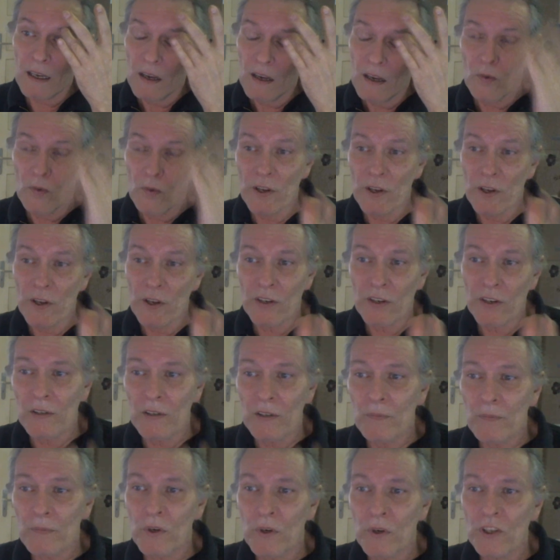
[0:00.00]
where you
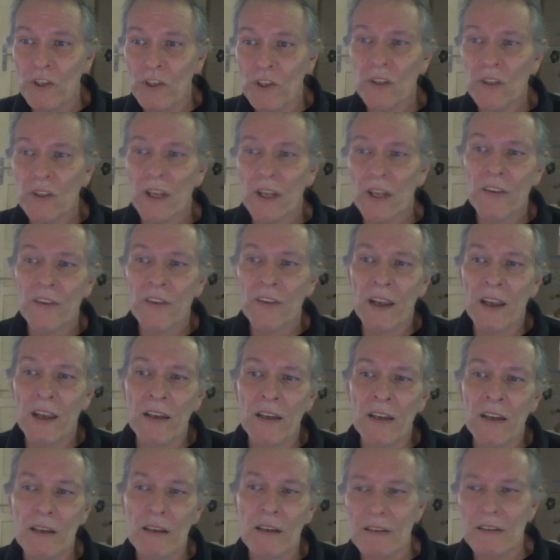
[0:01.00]
can push and
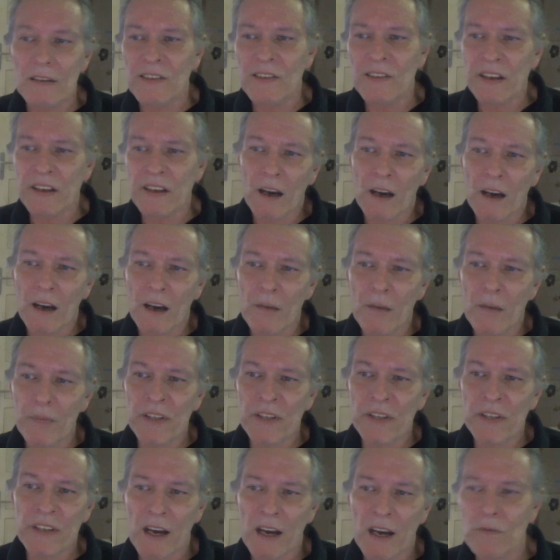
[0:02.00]
then Z up
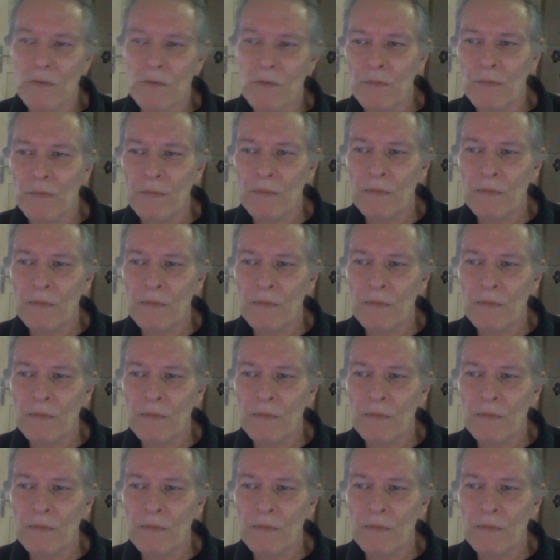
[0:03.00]
and down